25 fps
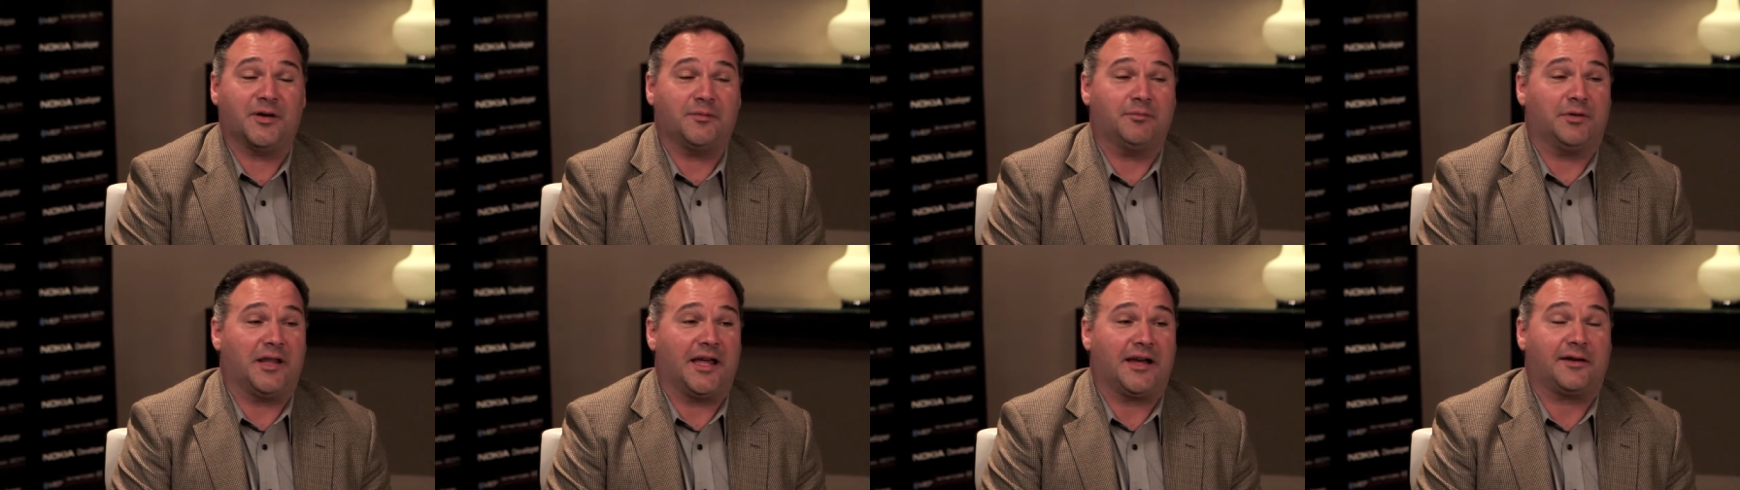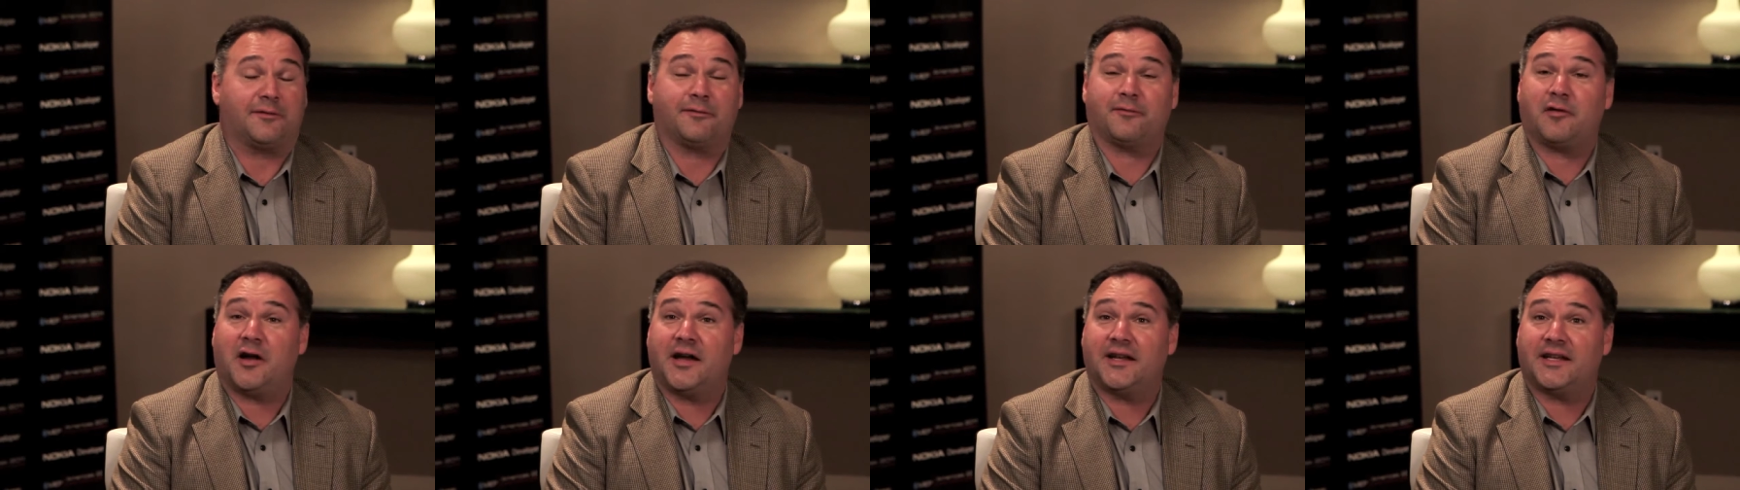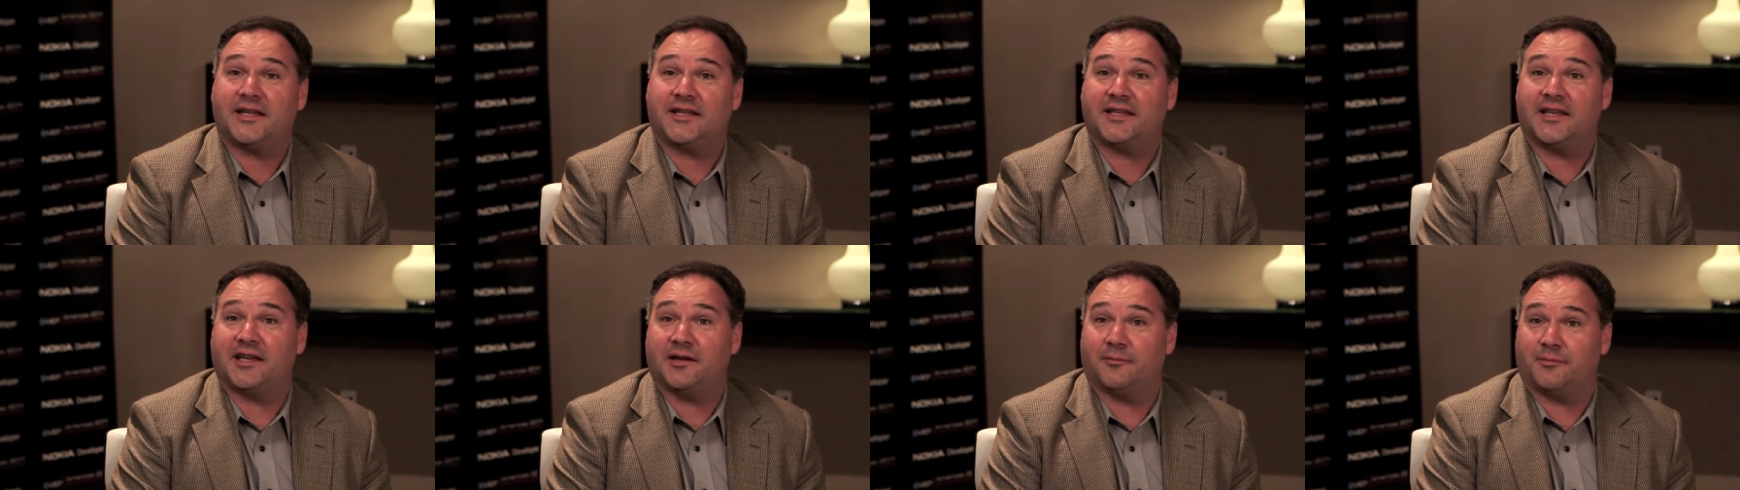a Black
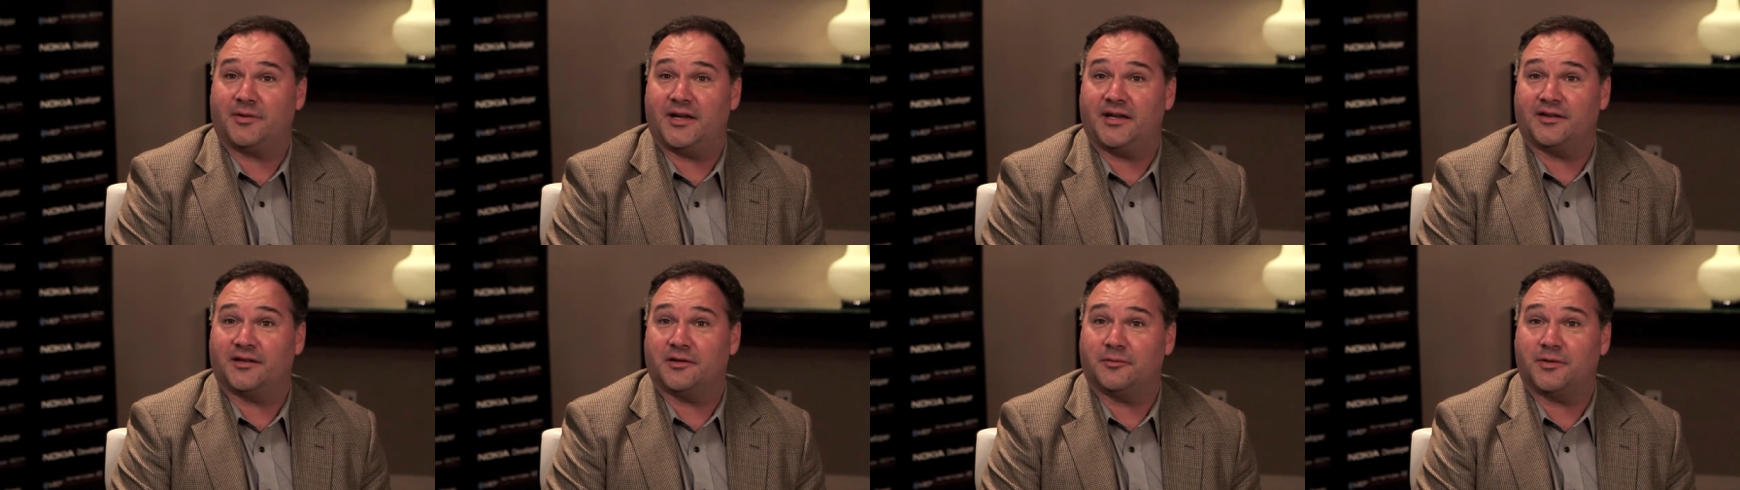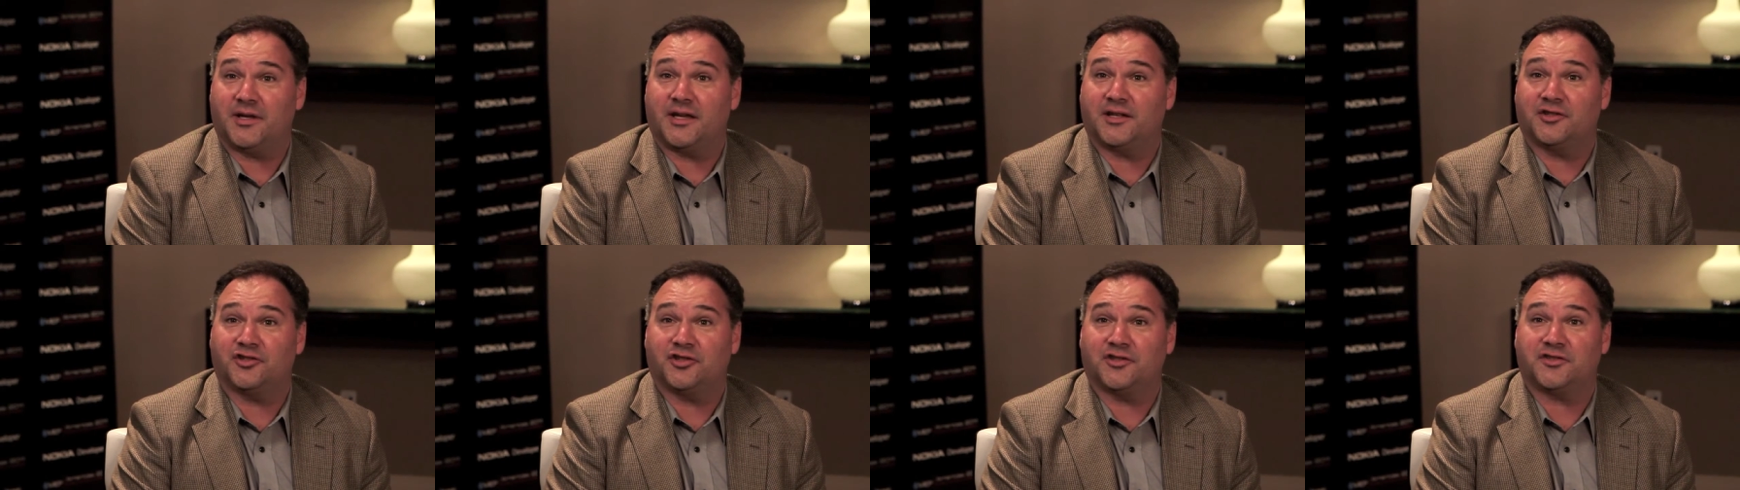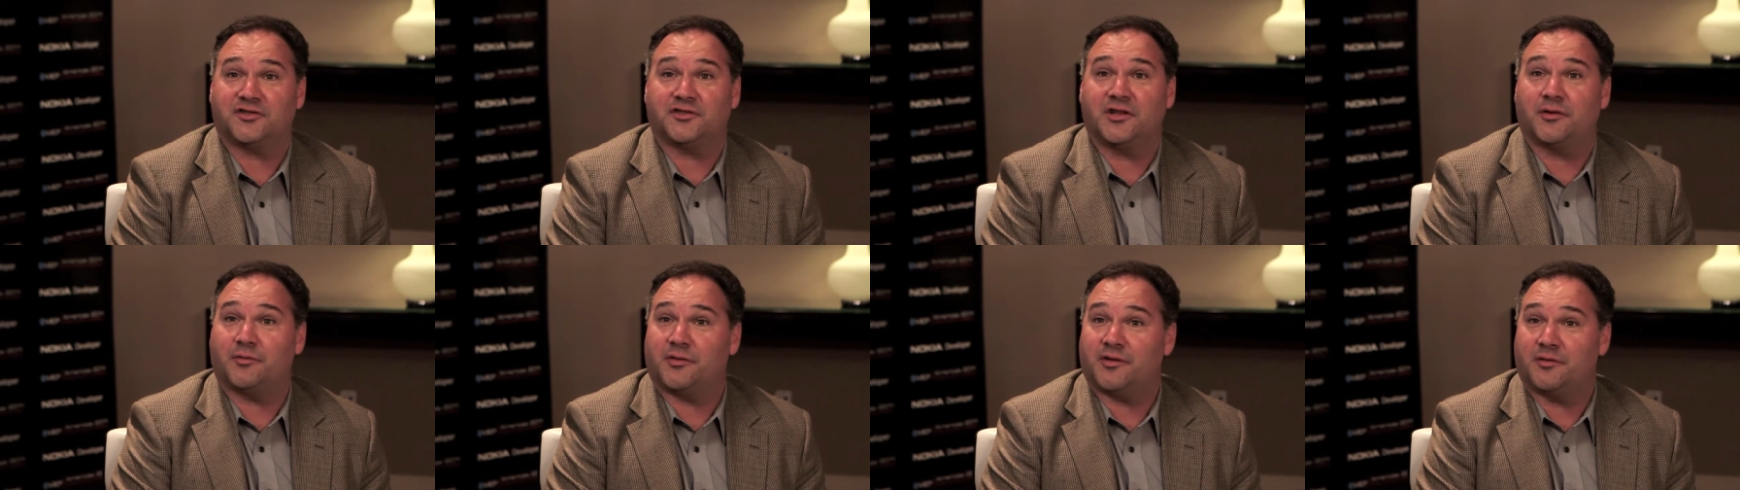Friday campaign that we had
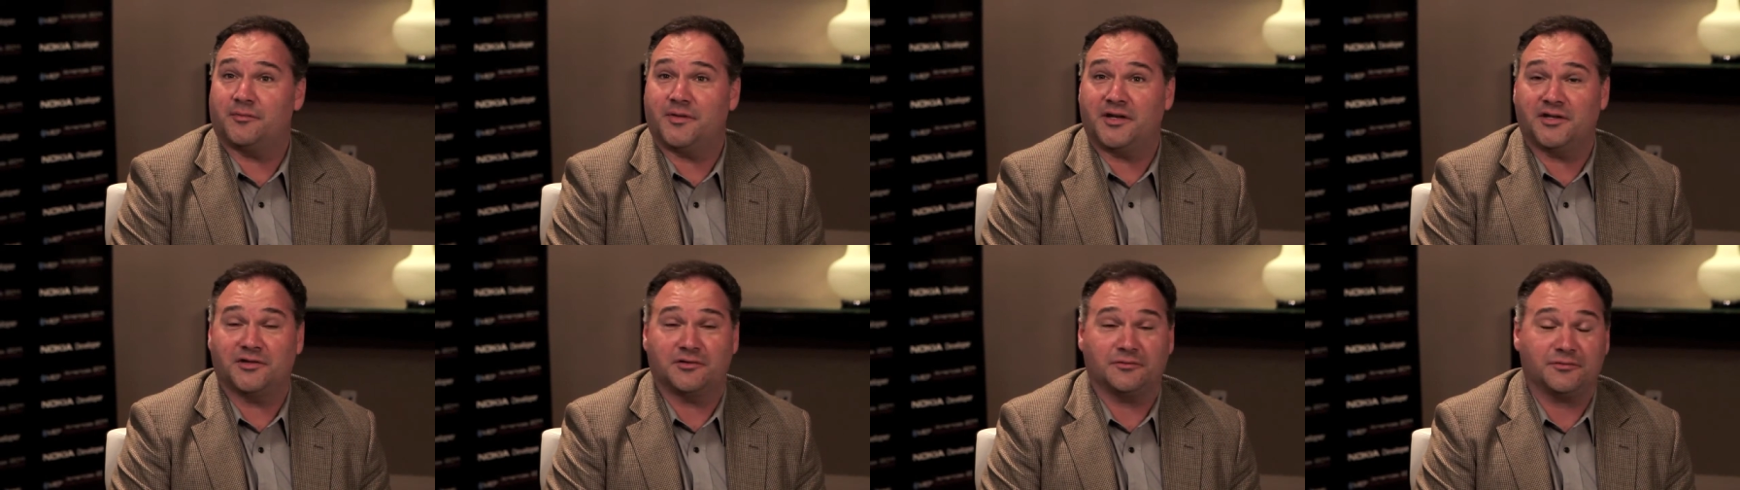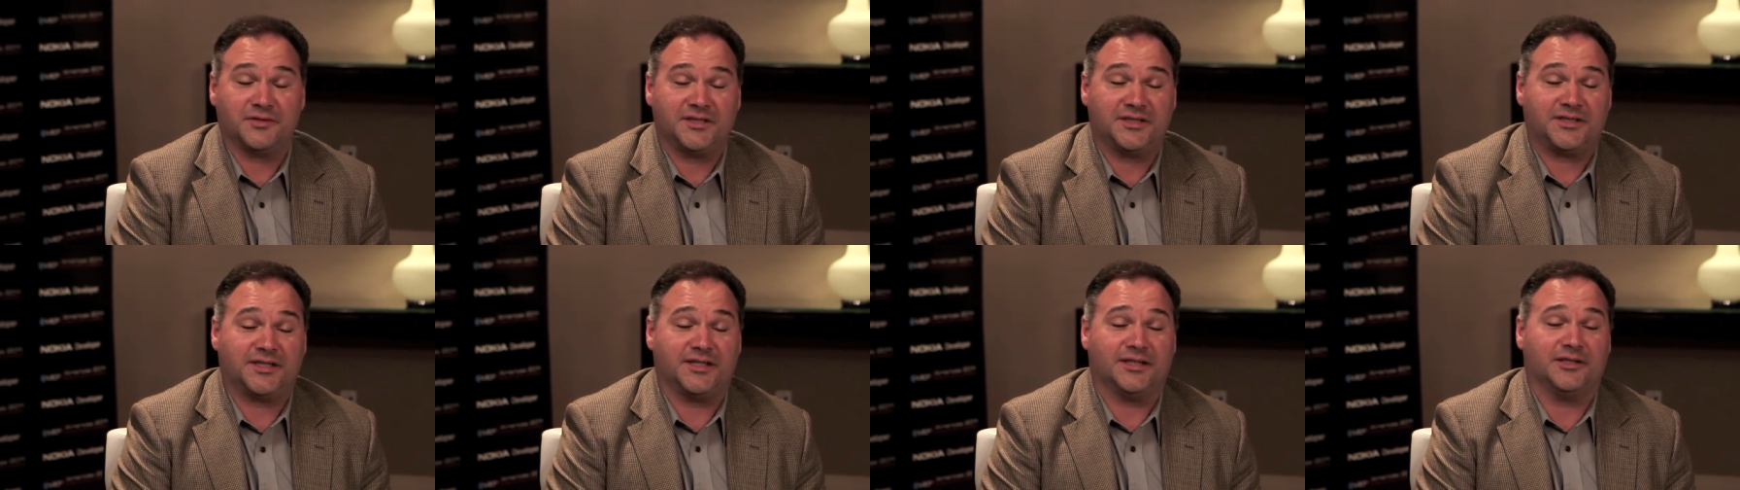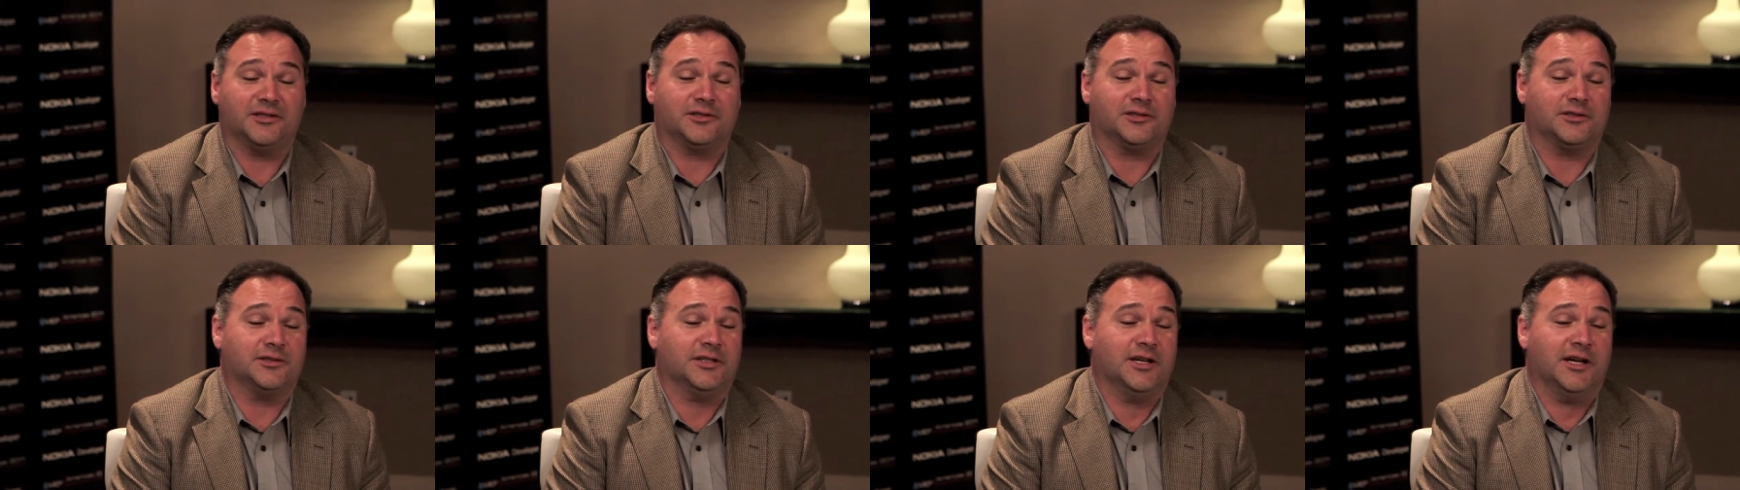just done with a major
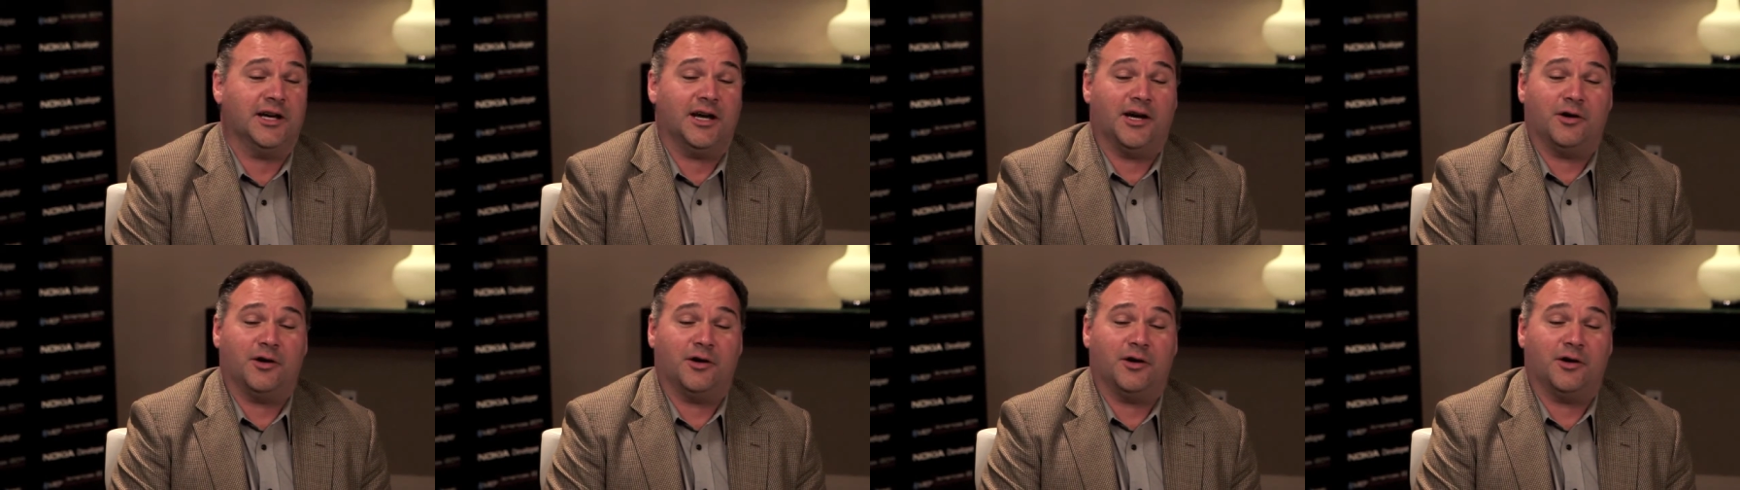retailer,